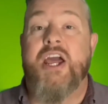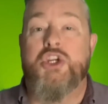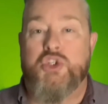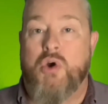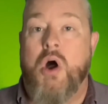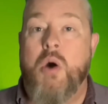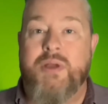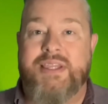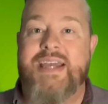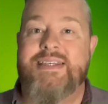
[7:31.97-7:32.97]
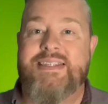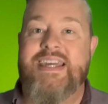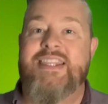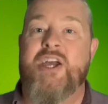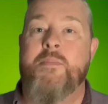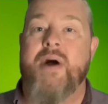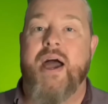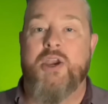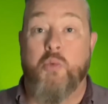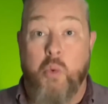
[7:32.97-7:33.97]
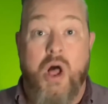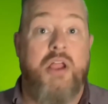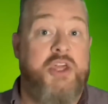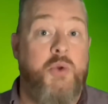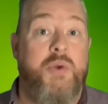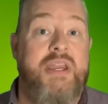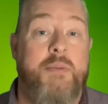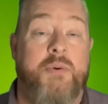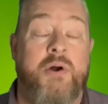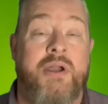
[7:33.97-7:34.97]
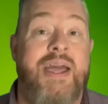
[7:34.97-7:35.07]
and draw what they see in their mind while you read a book